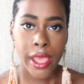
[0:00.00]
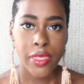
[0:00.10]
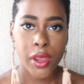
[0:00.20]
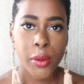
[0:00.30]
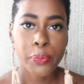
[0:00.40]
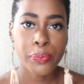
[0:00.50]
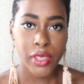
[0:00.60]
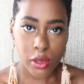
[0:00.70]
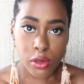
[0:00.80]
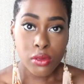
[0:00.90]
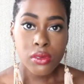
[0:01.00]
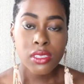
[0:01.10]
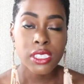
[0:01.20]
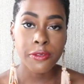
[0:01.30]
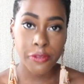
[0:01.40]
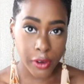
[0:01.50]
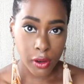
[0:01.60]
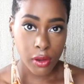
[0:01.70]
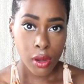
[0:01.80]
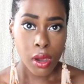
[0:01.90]
They're
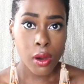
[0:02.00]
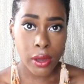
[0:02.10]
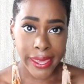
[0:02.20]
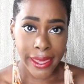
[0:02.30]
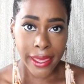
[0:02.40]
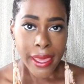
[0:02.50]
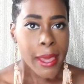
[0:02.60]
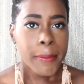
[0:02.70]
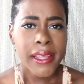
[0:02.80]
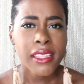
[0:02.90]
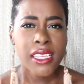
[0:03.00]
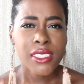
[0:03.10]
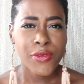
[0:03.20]
beautiful. Okay? But these